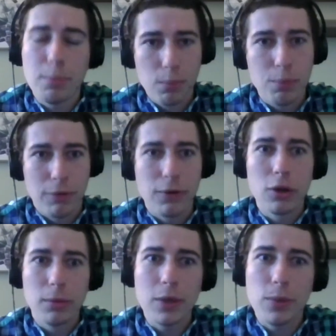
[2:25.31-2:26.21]

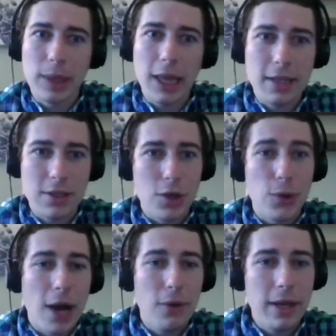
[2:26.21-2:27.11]
Preferably, we would like to go
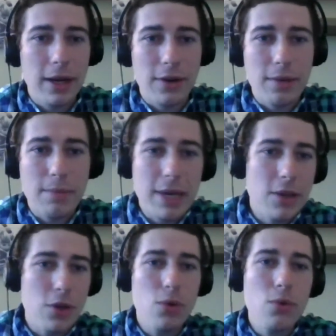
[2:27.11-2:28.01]
out there and meet
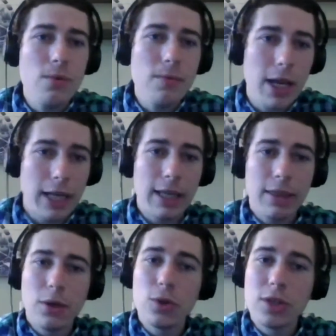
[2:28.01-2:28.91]
you and get
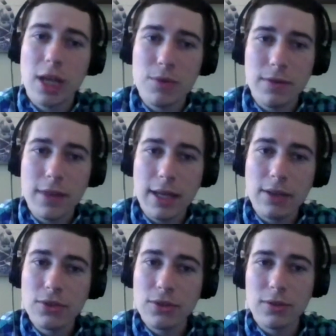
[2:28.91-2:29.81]
those types of
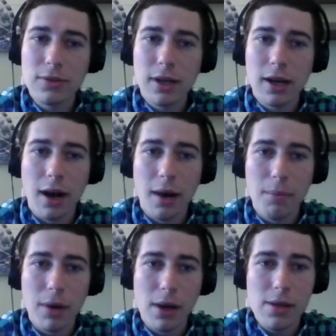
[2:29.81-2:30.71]
things.
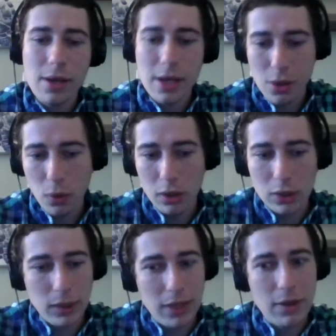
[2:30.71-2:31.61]
But in the world
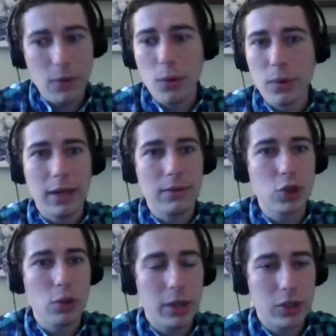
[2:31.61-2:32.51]
we live in, where we have
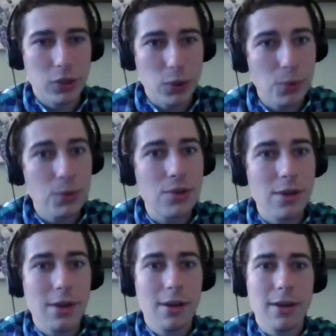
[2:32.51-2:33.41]
so much news,
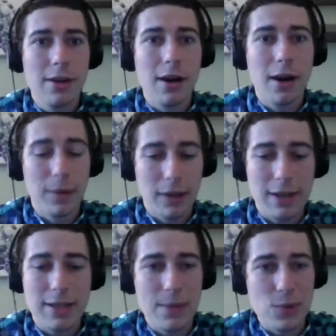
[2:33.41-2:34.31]
a lot of
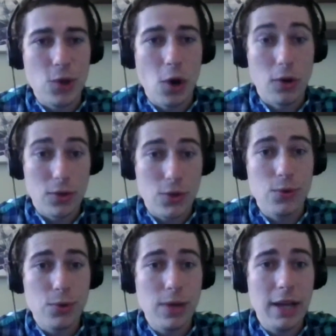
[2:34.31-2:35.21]
times it's hard to
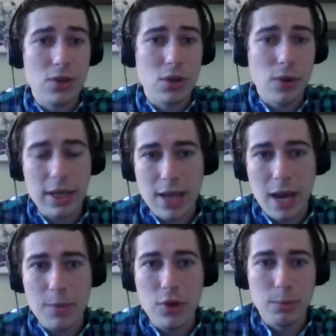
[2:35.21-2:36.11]
do that. So anytime
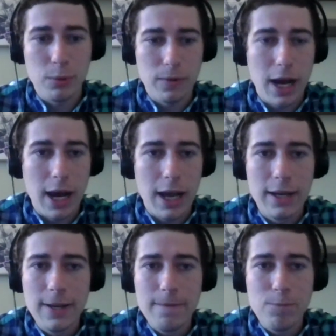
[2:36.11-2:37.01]
you can provide,
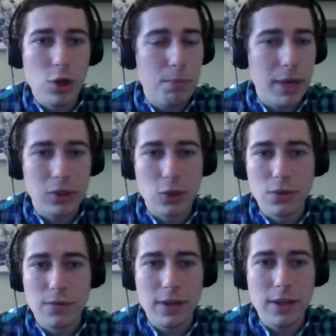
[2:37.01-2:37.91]
pictures,
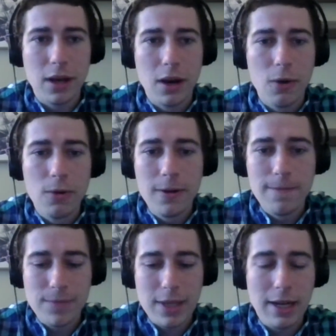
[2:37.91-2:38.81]
video,
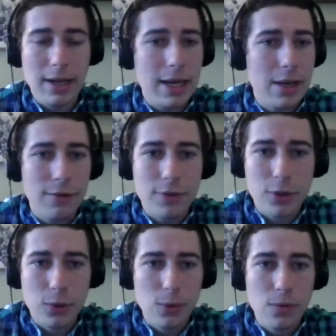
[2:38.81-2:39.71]
and an
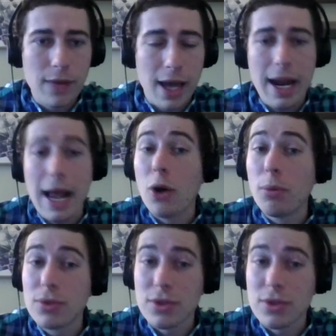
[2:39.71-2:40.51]
interview, that helps.